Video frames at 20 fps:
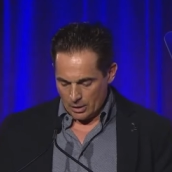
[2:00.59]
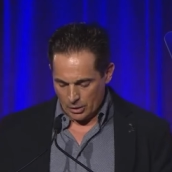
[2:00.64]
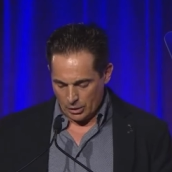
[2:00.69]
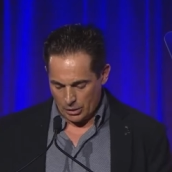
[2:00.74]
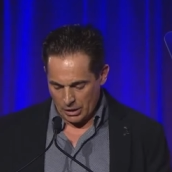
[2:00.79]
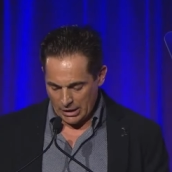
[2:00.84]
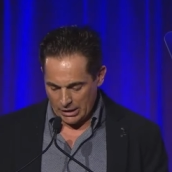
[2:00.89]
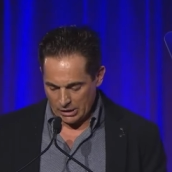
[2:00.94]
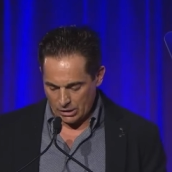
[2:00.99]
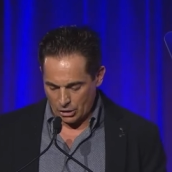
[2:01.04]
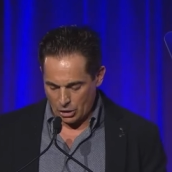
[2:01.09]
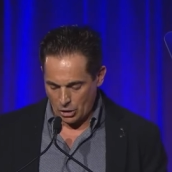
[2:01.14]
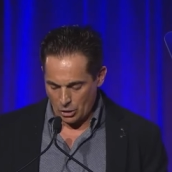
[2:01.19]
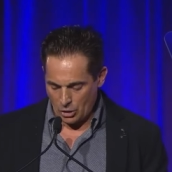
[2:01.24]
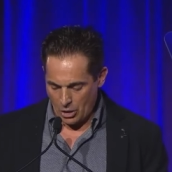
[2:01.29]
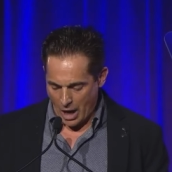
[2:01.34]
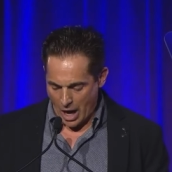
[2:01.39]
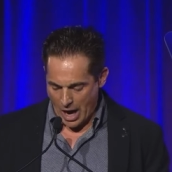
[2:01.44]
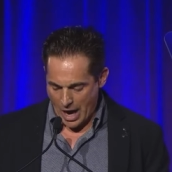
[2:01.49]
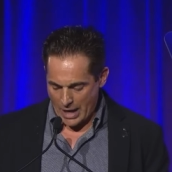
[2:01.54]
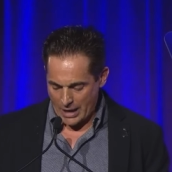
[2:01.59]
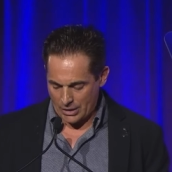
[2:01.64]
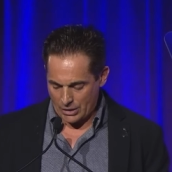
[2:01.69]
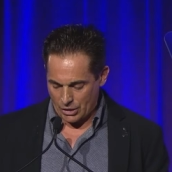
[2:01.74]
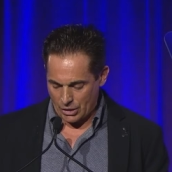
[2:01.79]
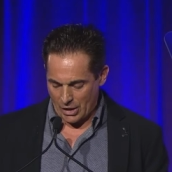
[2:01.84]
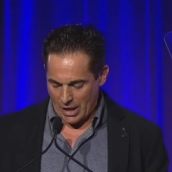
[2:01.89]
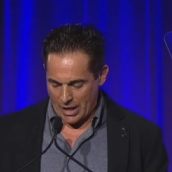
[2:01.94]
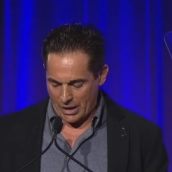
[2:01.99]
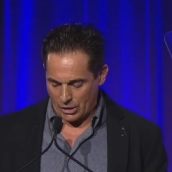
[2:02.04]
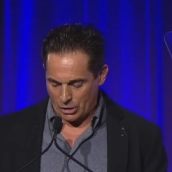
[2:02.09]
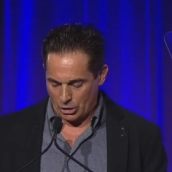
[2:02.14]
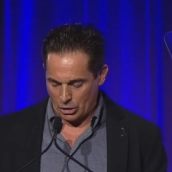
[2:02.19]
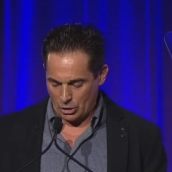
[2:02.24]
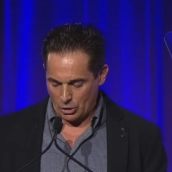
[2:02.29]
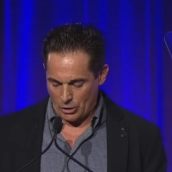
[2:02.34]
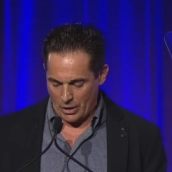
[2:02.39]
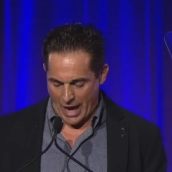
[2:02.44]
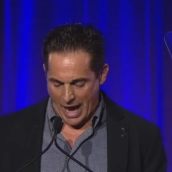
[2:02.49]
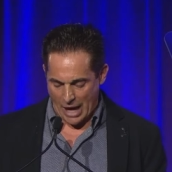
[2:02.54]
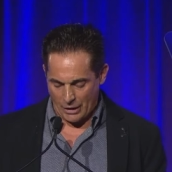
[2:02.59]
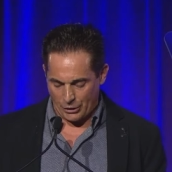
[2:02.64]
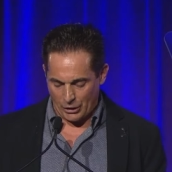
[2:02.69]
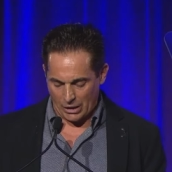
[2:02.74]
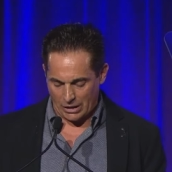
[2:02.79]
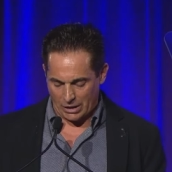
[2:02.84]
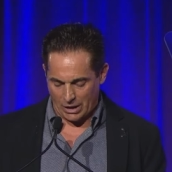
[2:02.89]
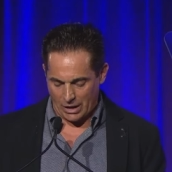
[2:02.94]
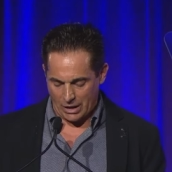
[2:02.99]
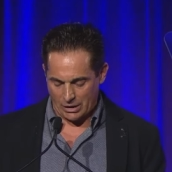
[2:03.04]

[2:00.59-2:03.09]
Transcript: These two guys, they exude ethics and